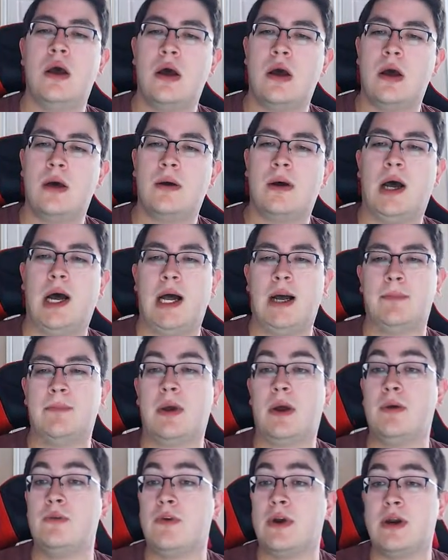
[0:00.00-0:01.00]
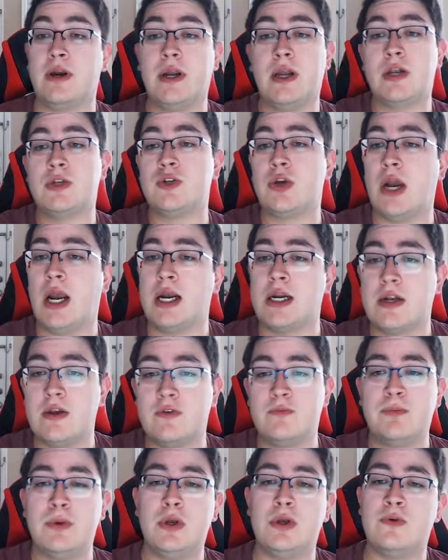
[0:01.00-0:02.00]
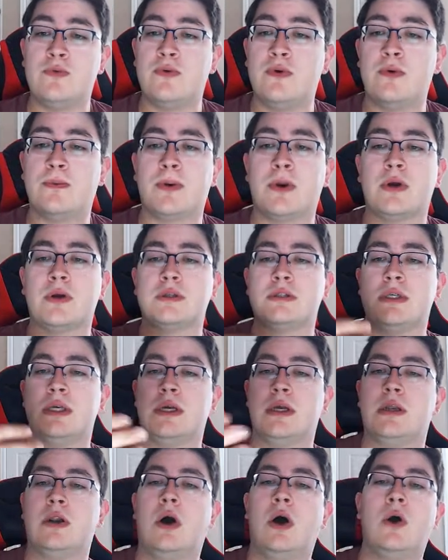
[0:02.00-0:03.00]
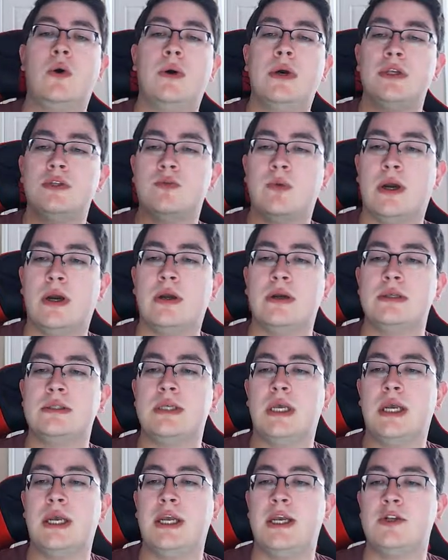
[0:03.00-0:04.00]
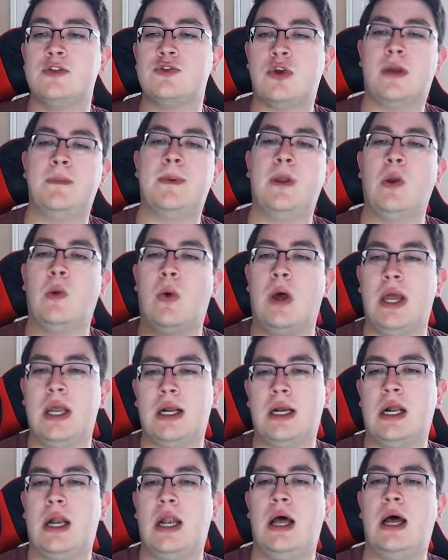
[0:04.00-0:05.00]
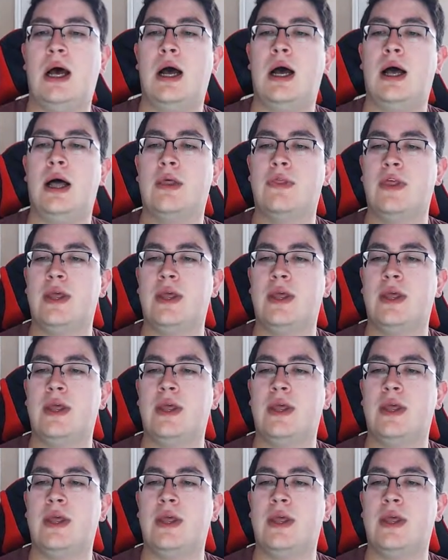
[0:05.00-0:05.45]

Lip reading: a very attractive, beautiful person, always wears a draping white cloth,